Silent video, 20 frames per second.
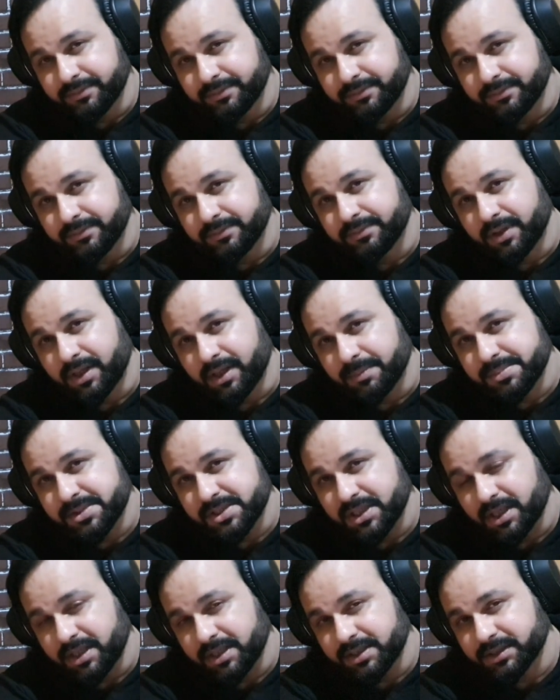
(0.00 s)
WAP
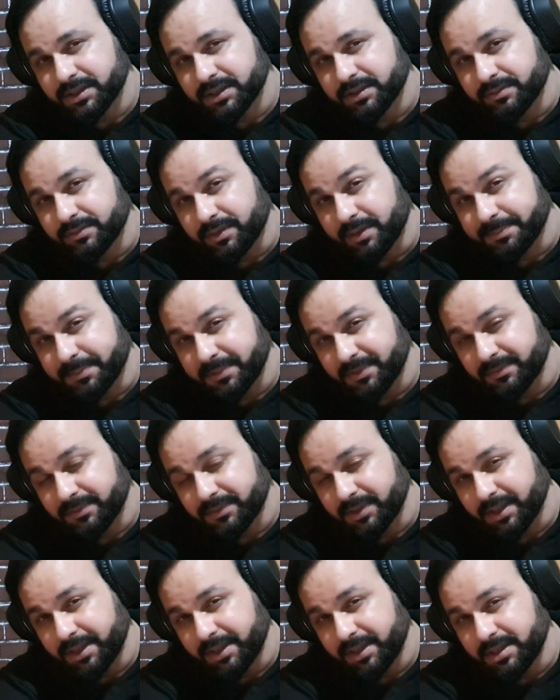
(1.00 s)
charger, WAP
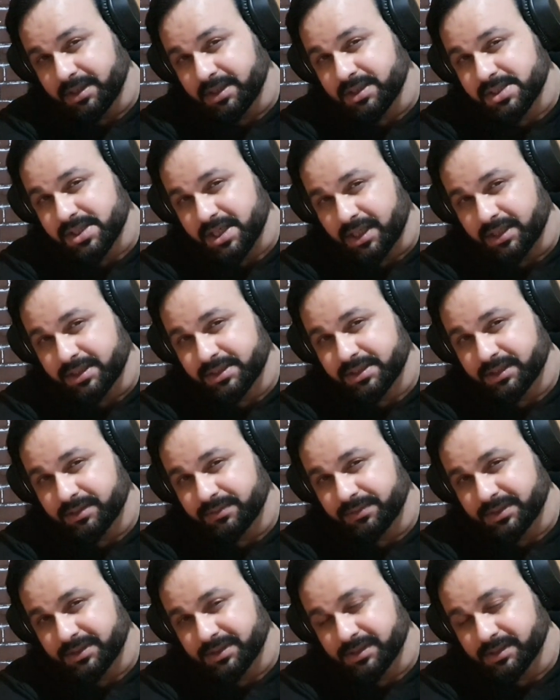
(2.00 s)
30T charger, which
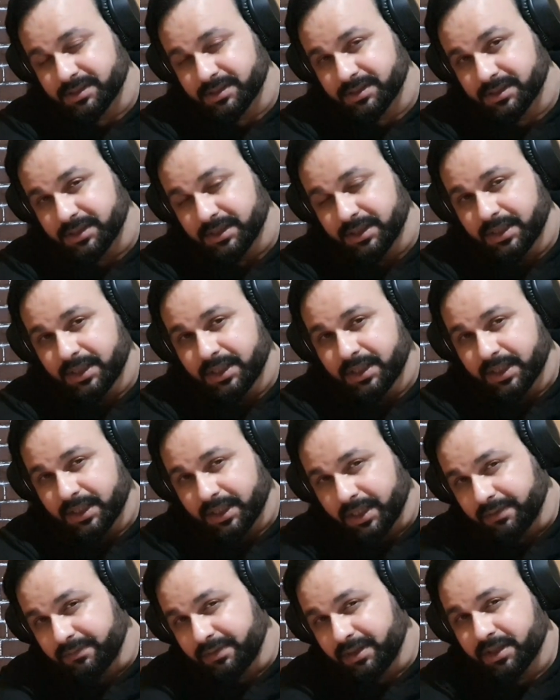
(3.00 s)
is
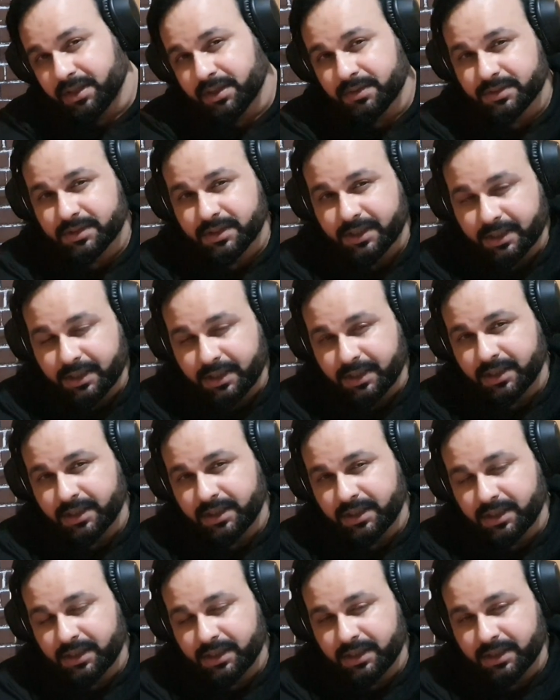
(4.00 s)
giving you 30